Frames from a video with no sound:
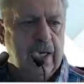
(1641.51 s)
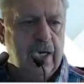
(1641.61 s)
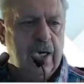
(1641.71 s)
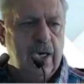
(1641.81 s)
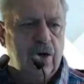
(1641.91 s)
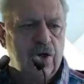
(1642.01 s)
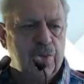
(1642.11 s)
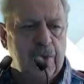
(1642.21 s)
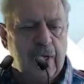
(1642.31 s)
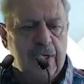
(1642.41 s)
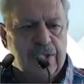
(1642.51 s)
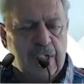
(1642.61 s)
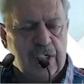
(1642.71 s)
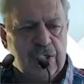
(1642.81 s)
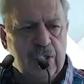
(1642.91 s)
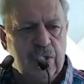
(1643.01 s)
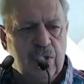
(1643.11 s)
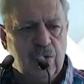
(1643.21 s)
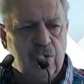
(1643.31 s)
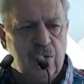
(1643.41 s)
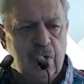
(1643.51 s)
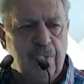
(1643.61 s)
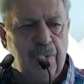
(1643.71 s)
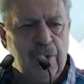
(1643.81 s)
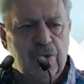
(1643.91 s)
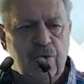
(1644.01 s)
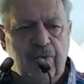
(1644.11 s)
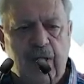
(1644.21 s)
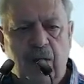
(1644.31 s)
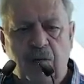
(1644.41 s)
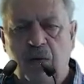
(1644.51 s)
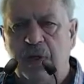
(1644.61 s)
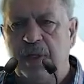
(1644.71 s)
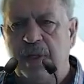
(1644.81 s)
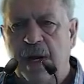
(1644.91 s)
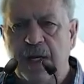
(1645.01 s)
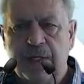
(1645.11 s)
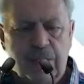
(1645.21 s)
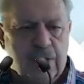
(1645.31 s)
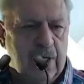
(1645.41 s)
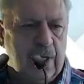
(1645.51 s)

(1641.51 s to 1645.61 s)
hospitalization due to the abuse of alcohol and drugs,